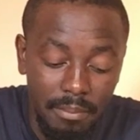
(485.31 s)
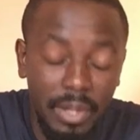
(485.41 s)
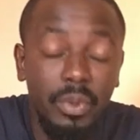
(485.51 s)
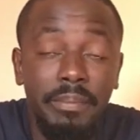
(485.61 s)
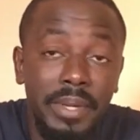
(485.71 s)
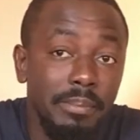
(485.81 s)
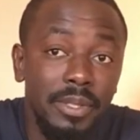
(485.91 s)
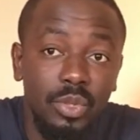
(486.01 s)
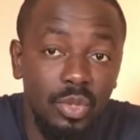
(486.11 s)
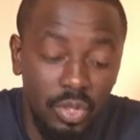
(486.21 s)
But when
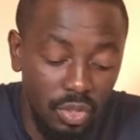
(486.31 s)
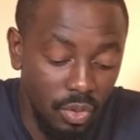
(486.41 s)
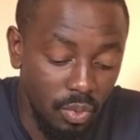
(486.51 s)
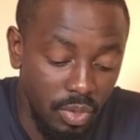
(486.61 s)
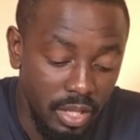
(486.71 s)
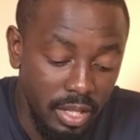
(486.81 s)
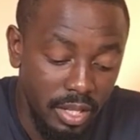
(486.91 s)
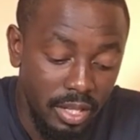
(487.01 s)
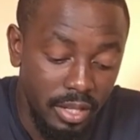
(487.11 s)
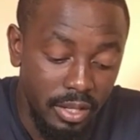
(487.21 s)
people do not know,
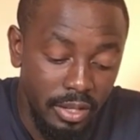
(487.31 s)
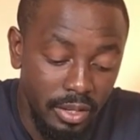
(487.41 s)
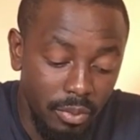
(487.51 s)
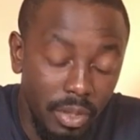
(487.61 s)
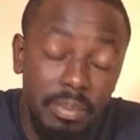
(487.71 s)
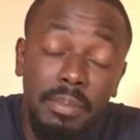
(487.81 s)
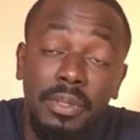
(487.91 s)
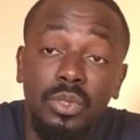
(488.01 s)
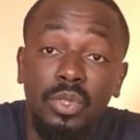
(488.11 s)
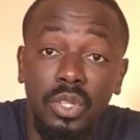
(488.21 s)
when
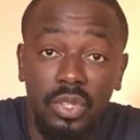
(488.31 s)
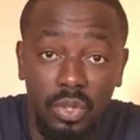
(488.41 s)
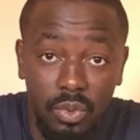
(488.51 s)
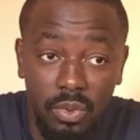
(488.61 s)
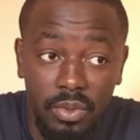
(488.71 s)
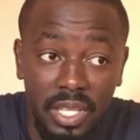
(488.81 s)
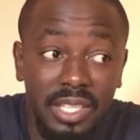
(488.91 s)
people do not know,